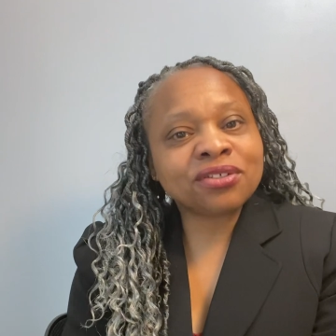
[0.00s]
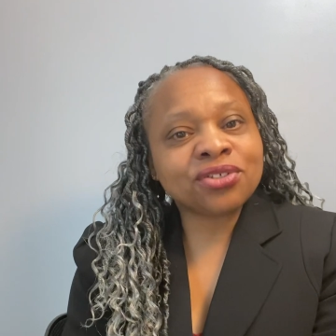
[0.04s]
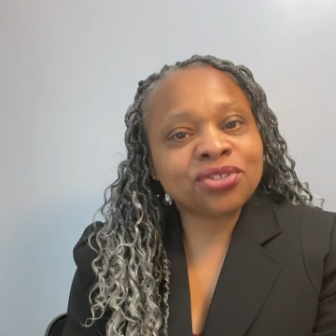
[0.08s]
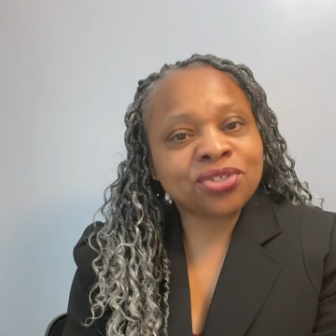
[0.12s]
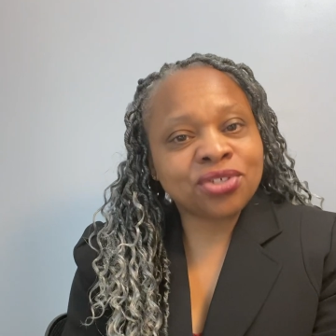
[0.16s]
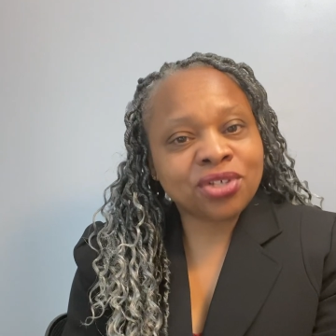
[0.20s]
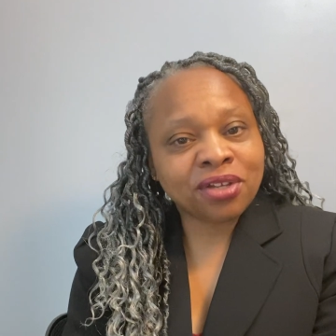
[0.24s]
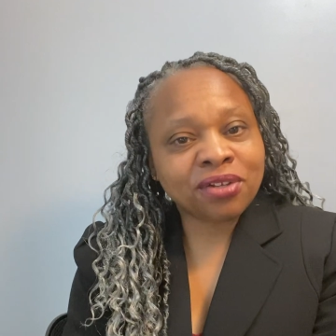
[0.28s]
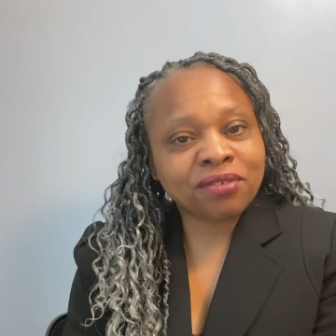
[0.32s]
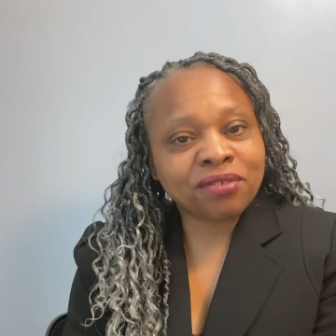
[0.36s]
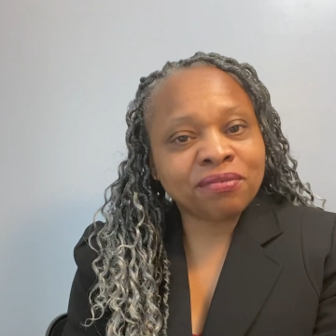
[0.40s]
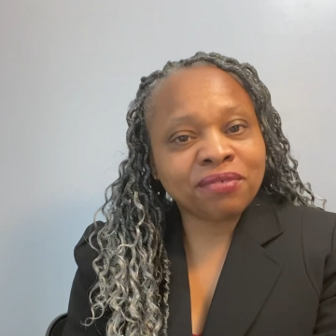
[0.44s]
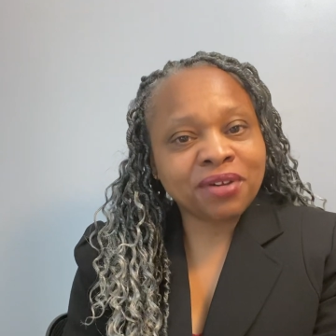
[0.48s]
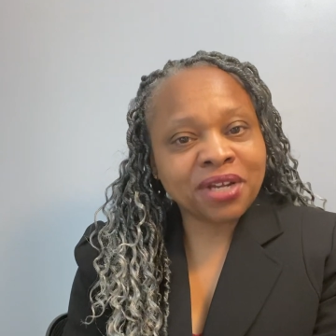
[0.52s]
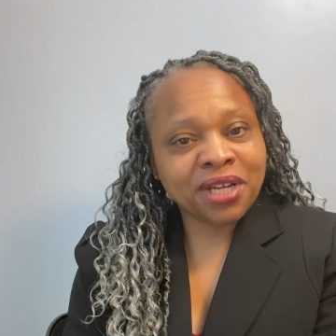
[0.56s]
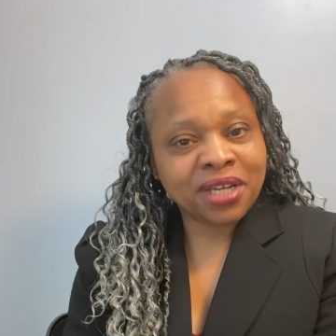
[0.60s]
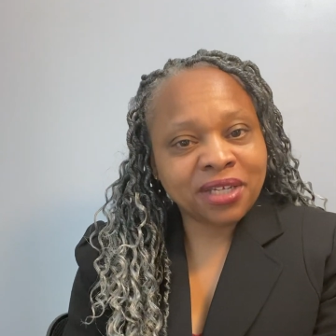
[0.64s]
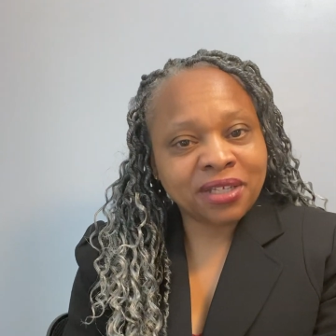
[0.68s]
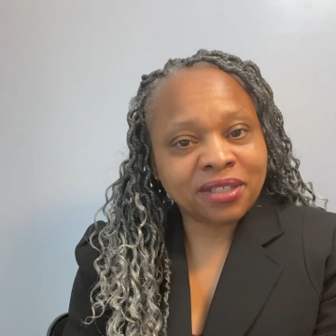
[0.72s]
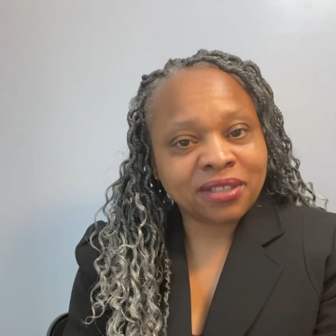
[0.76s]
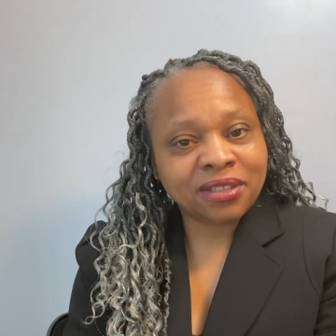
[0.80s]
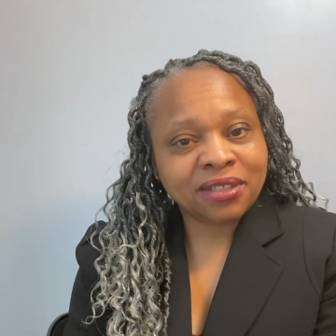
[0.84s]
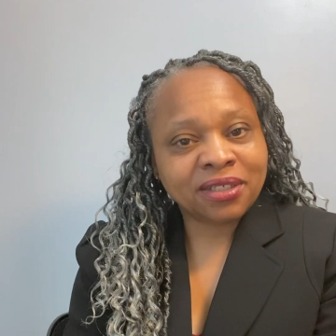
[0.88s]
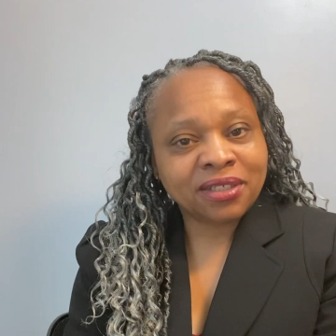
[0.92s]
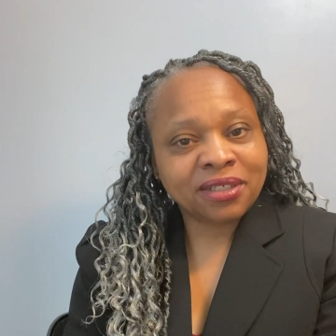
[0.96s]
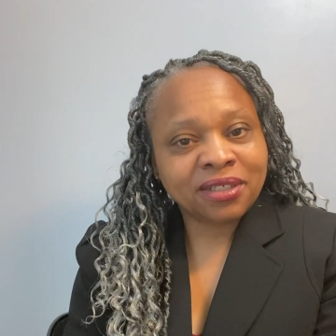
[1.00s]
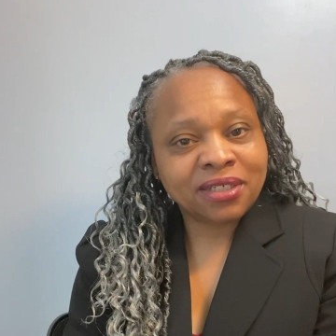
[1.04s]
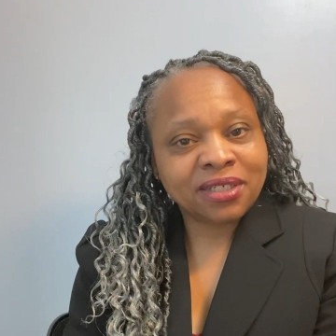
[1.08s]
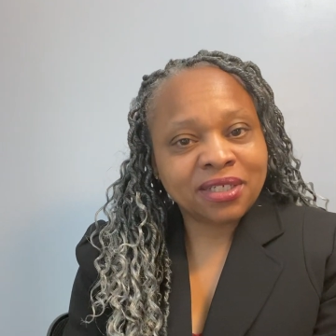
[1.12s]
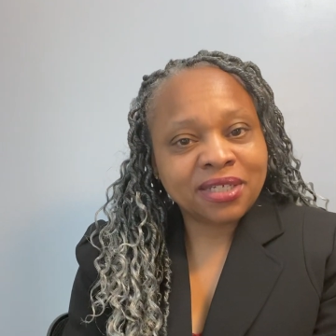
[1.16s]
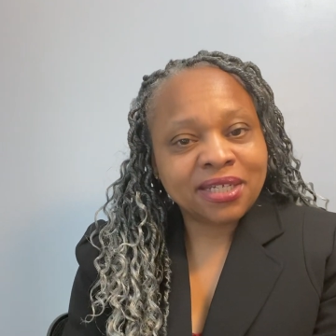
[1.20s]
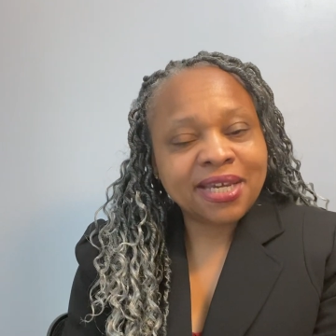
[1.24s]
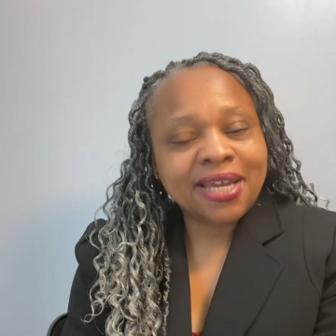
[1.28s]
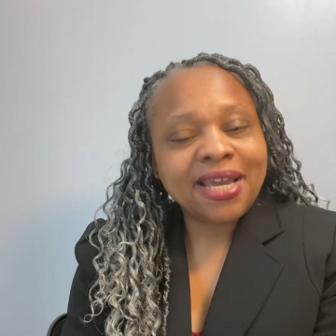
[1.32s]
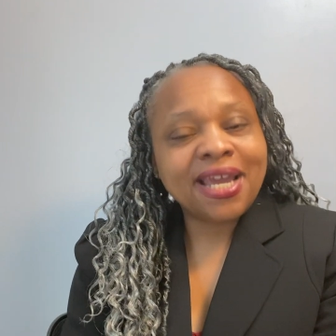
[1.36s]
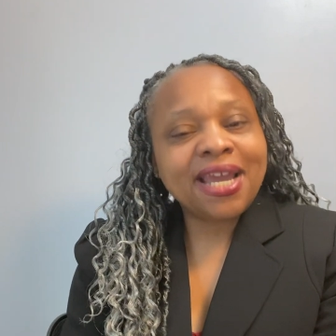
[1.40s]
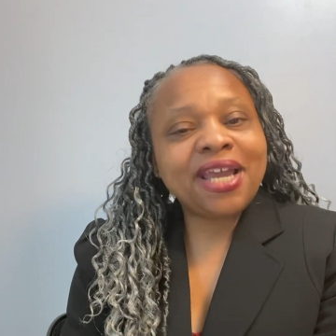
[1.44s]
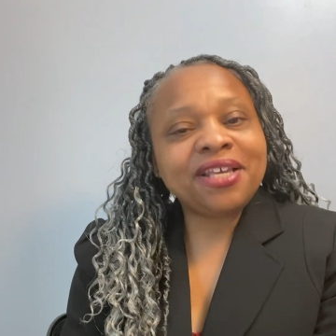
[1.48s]
Shellarine,
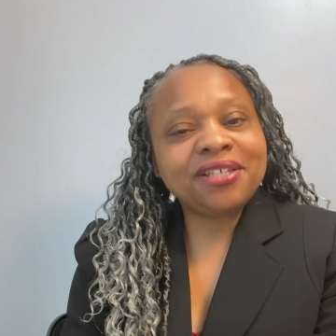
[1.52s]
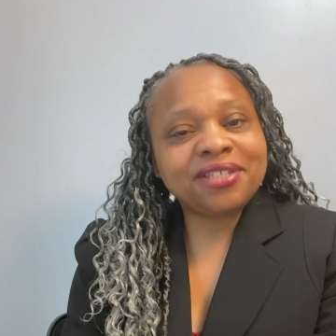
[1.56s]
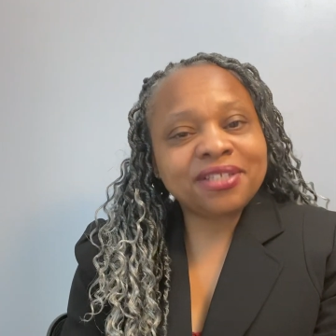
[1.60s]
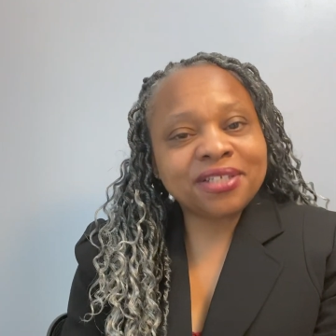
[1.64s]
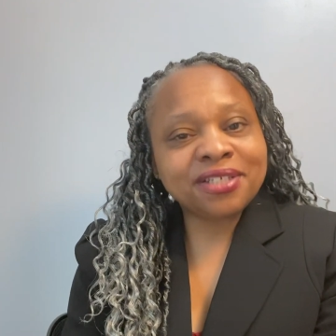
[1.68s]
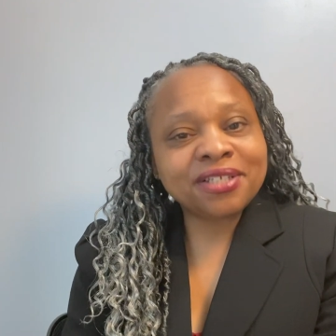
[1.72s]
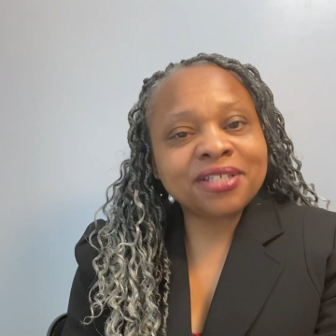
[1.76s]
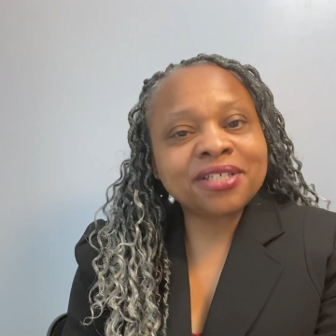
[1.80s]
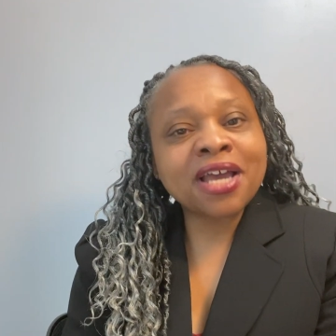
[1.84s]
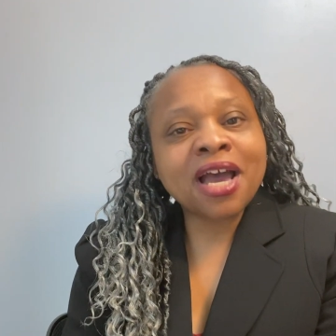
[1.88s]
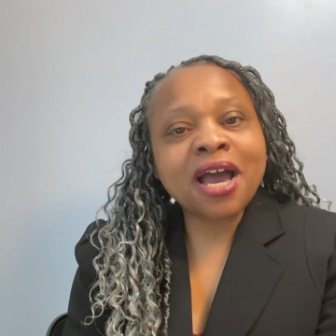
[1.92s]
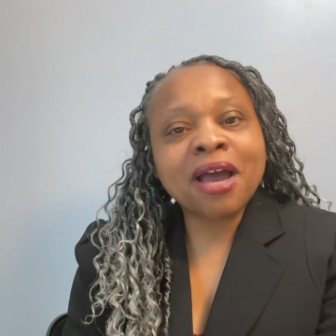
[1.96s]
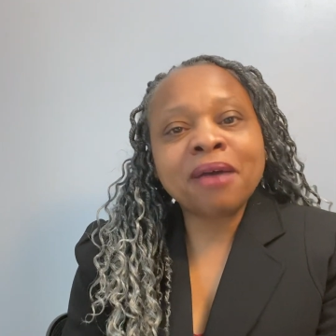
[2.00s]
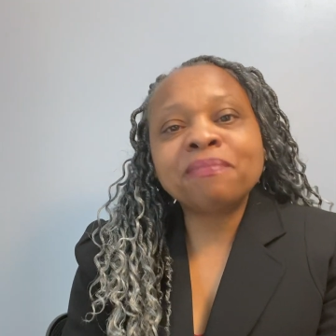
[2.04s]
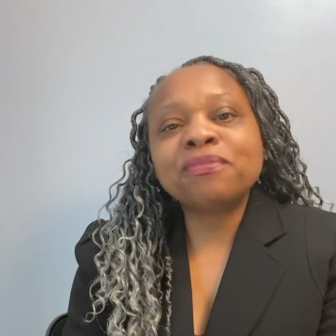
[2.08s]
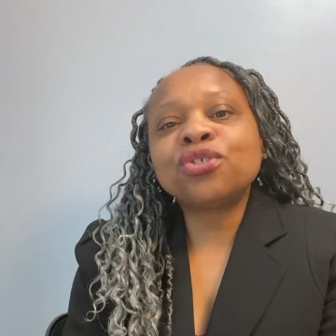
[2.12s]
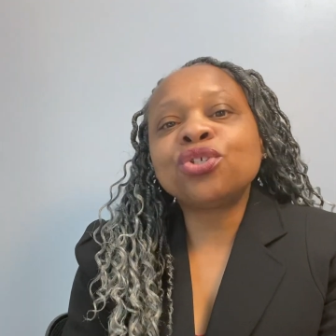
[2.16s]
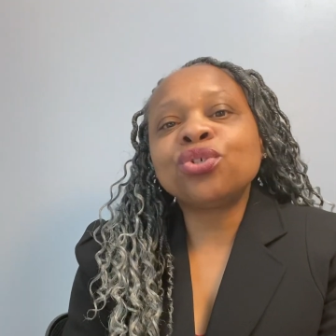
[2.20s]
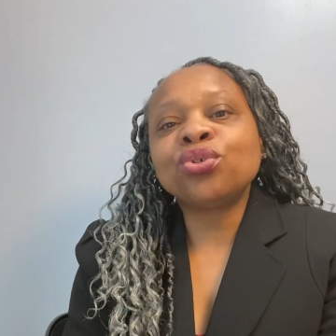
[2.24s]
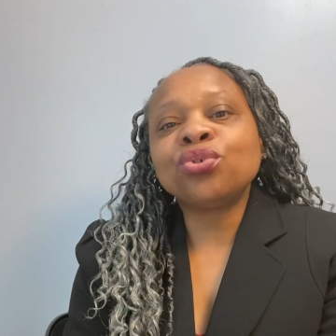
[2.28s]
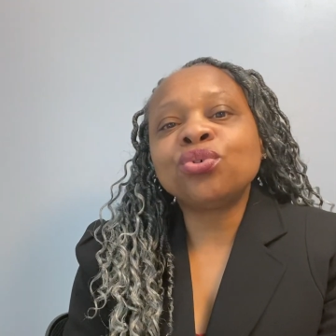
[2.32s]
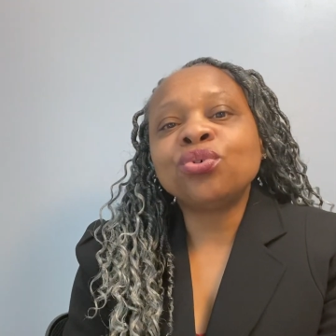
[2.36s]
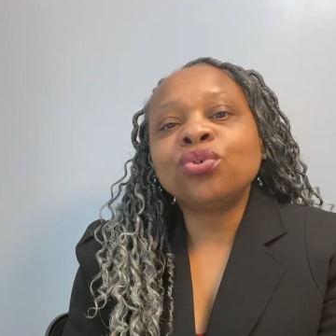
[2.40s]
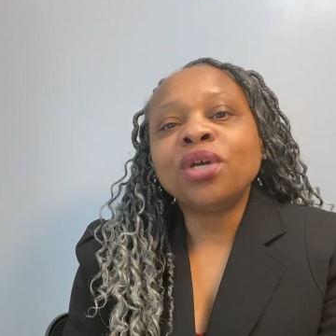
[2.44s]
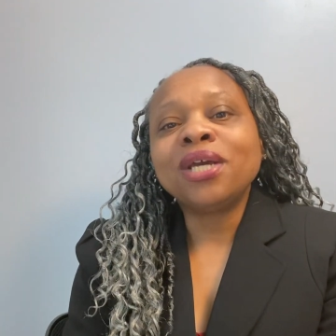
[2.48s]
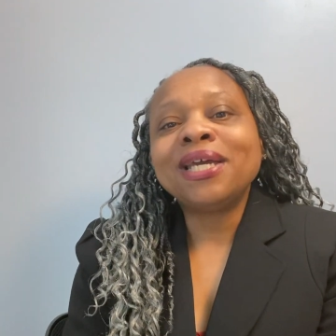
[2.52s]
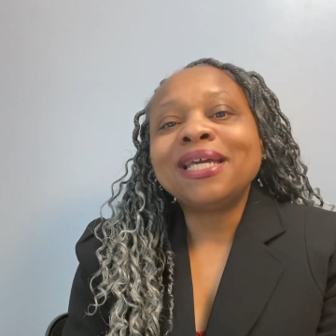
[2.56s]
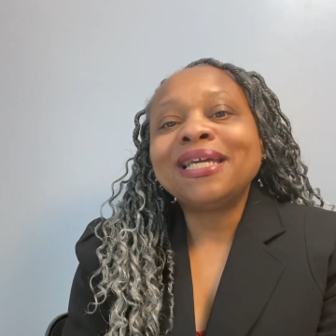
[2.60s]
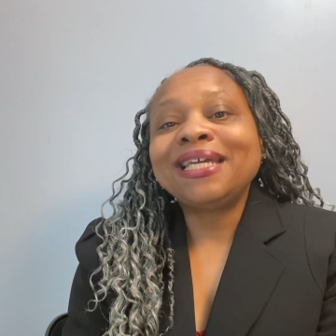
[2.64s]
it's the time to